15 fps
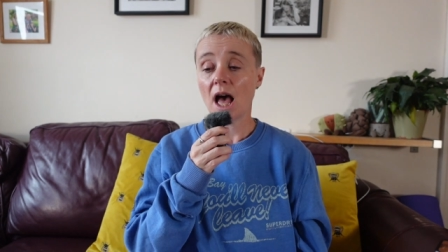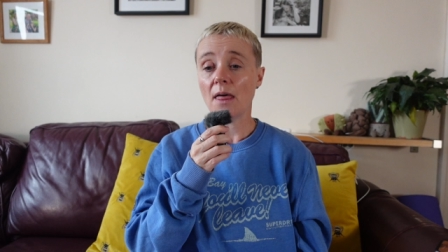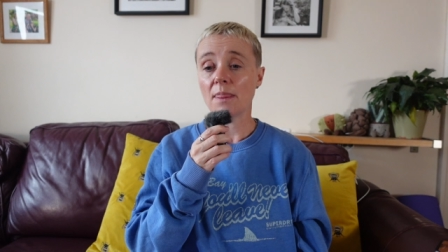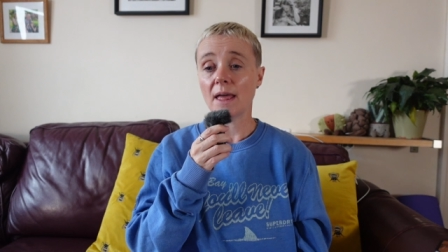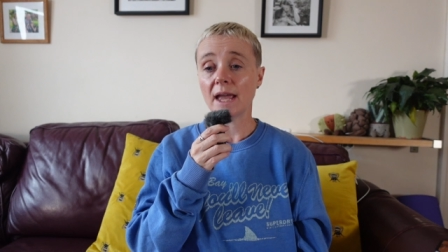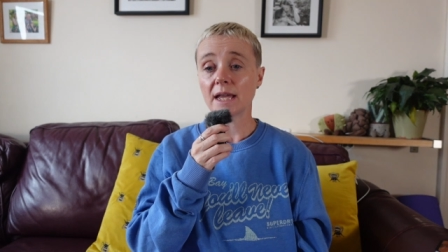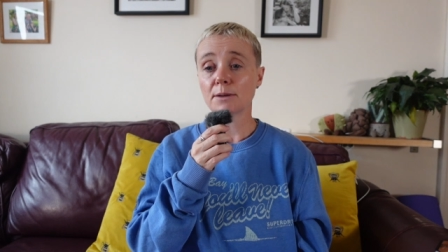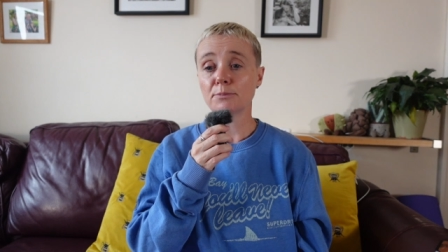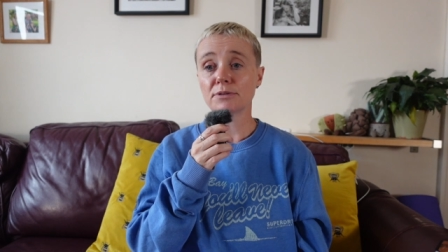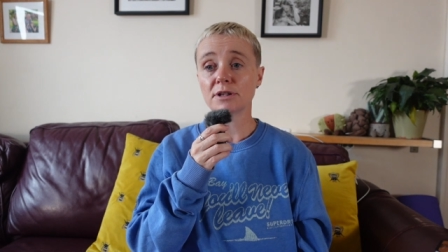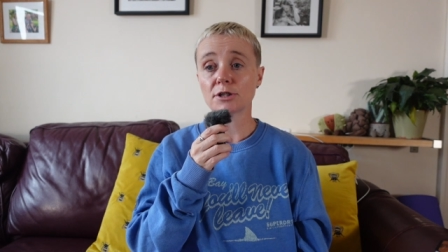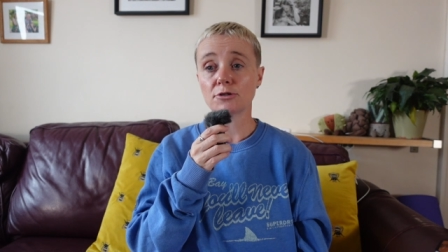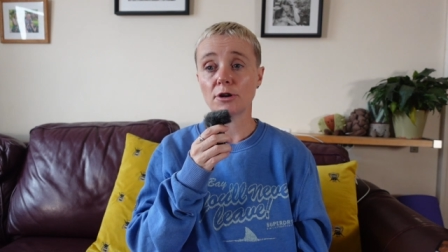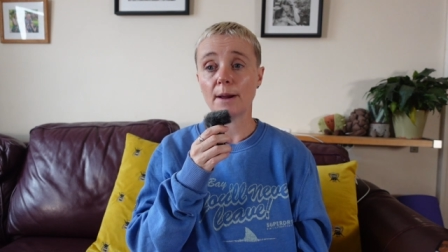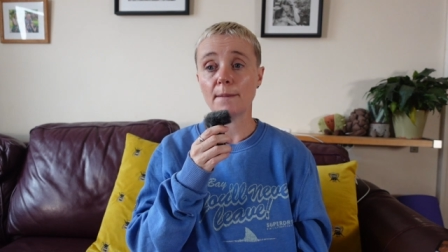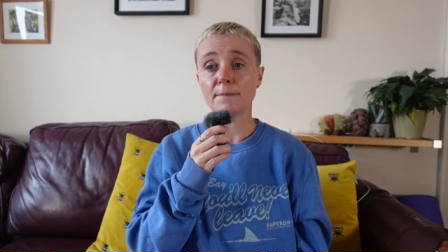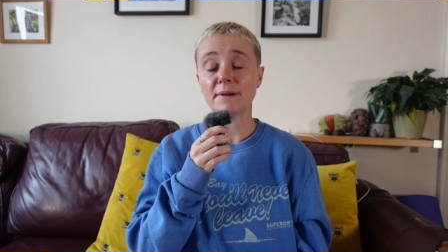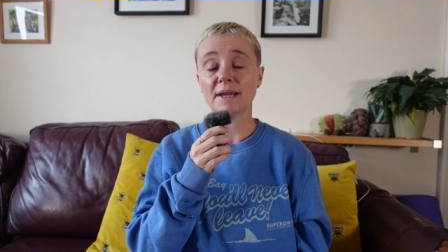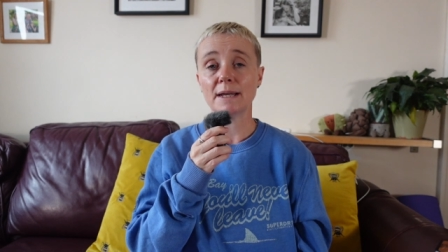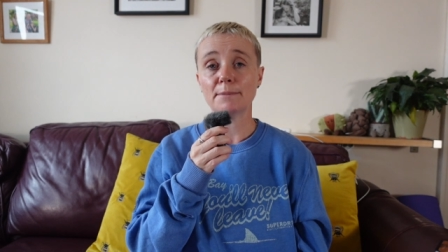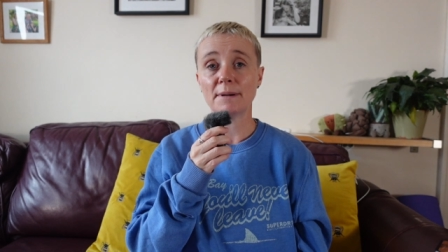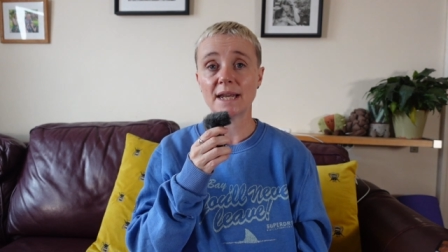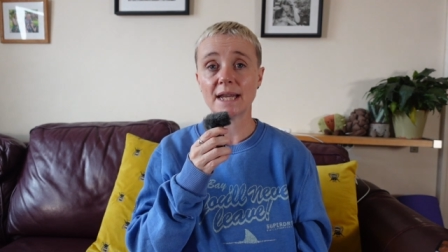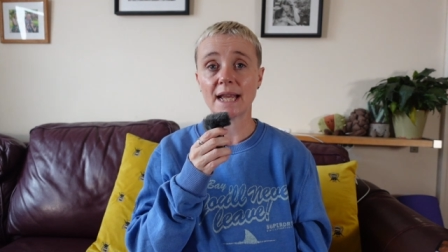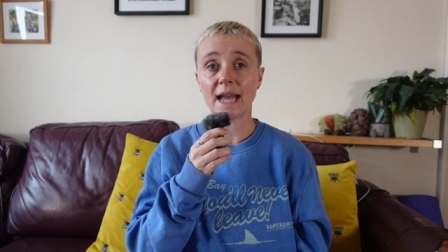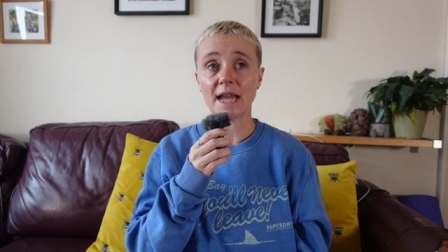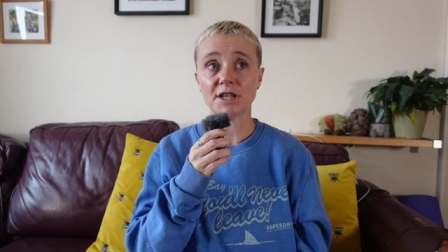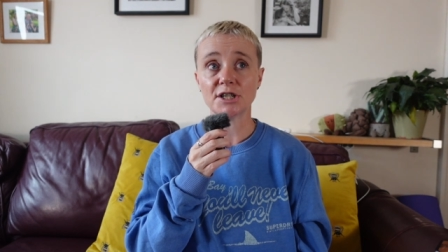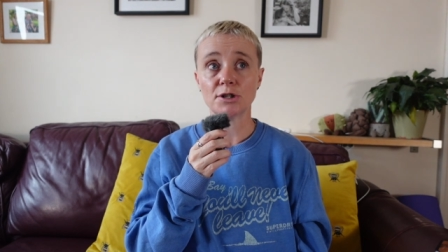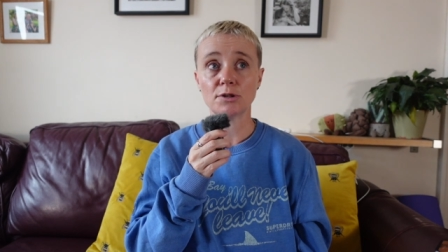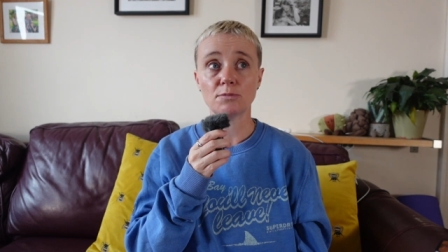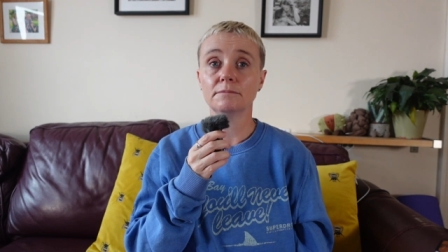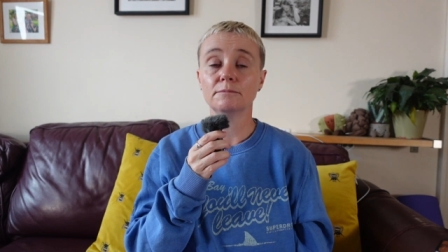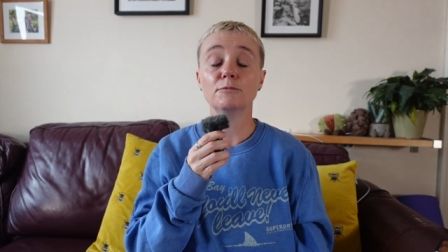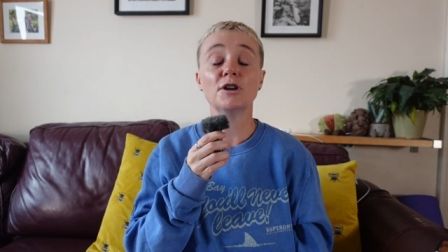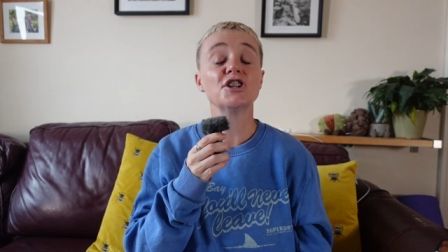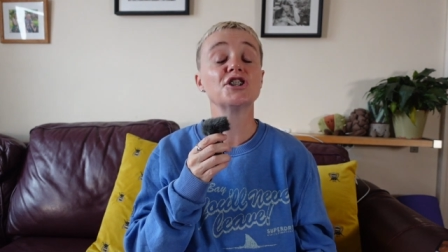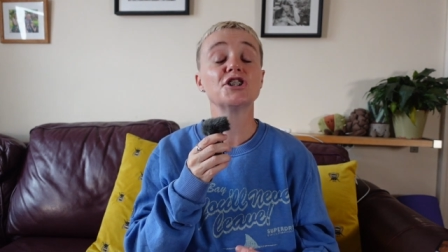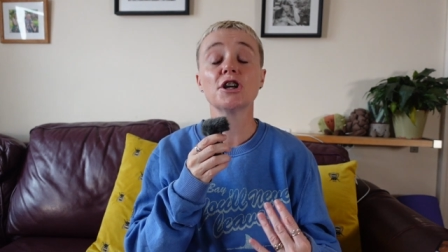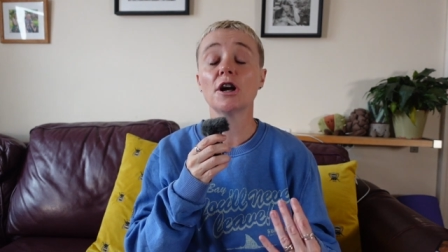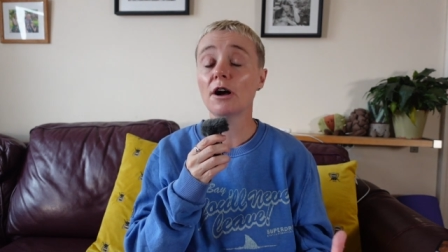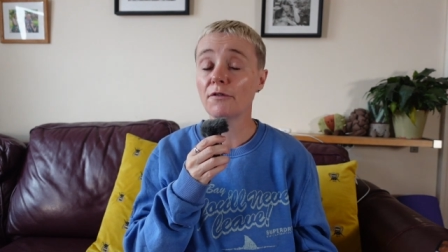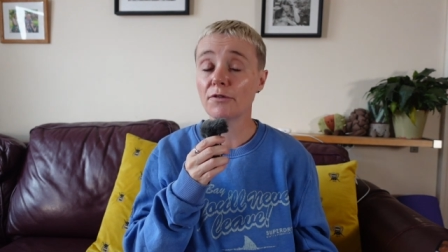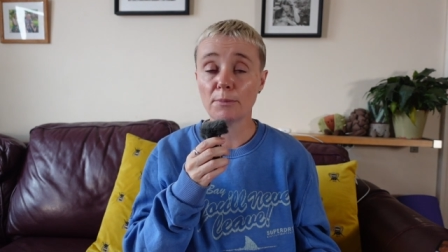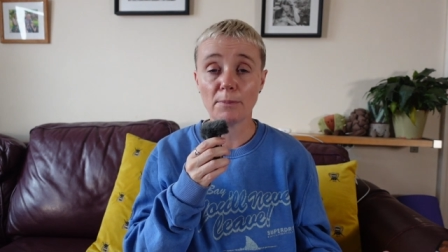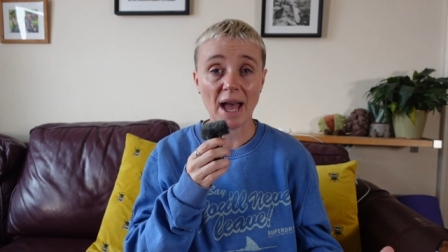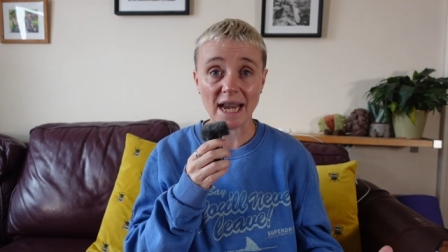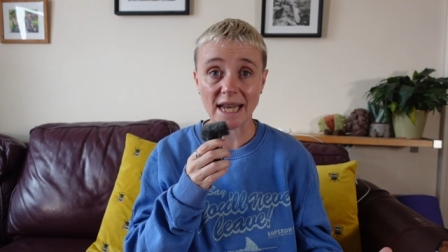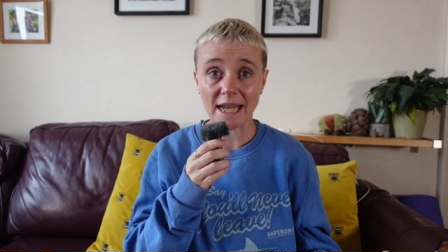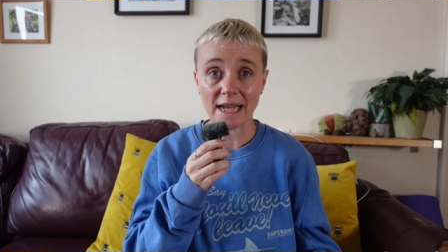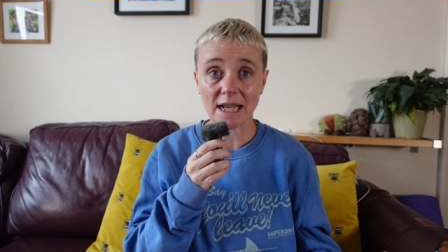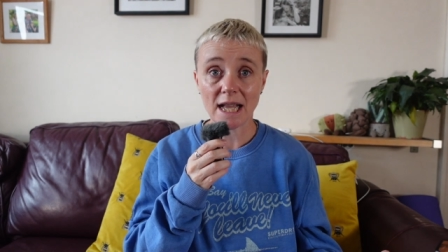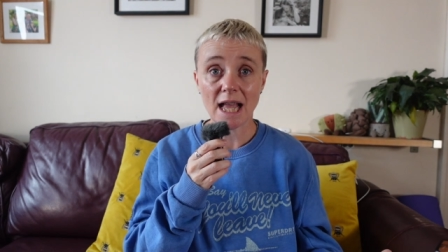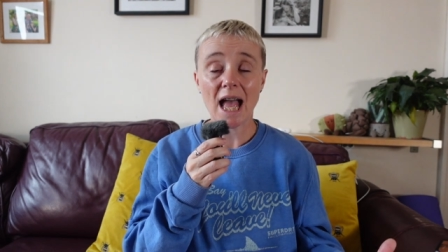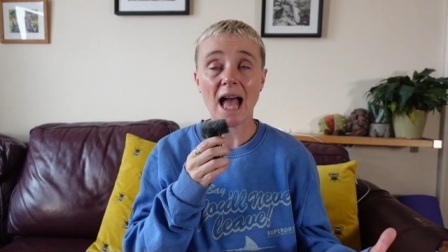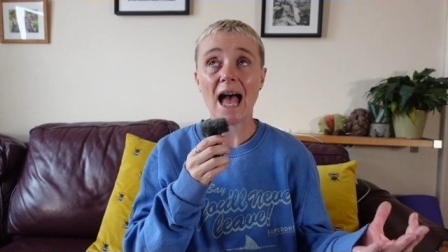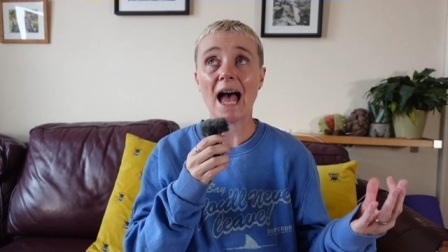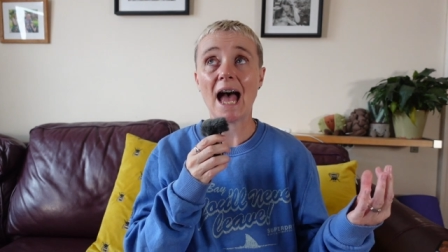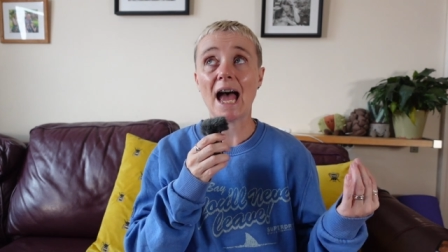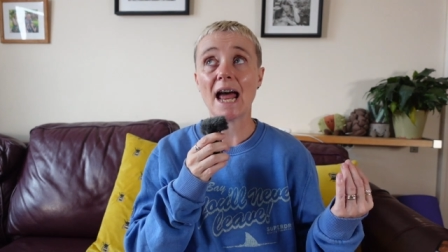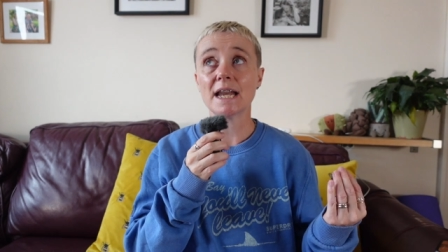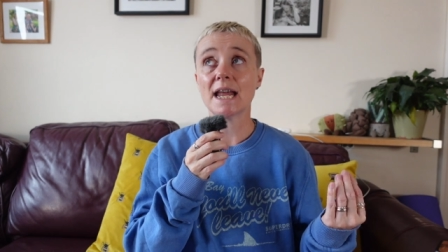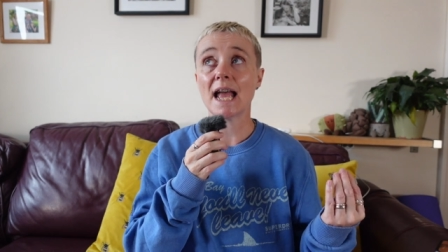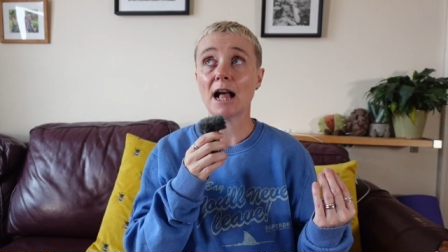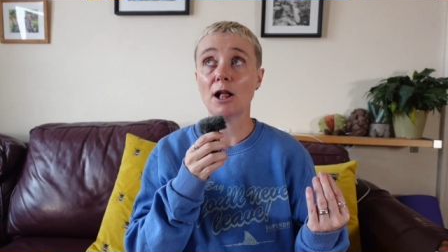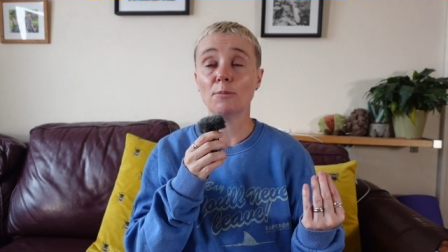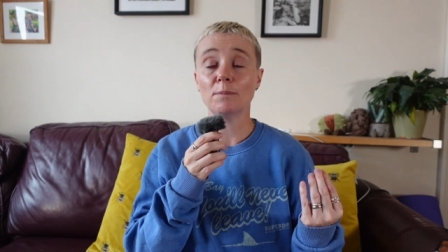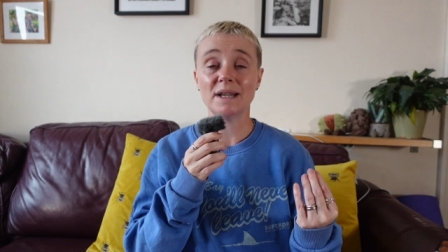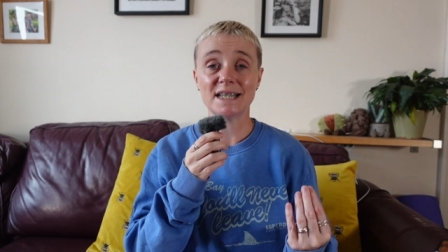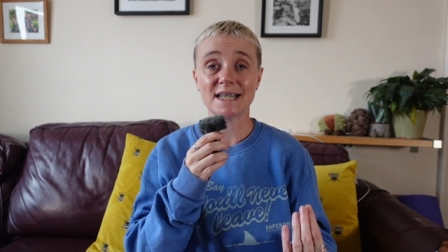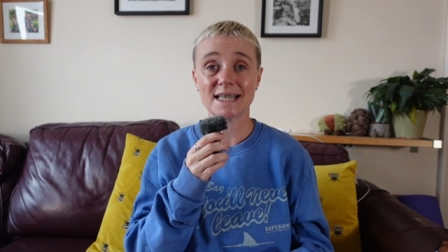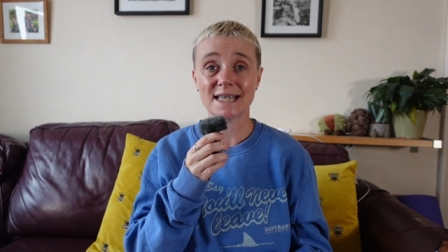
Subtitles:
and they had prescribed me a medication which shut off the panic and helped me to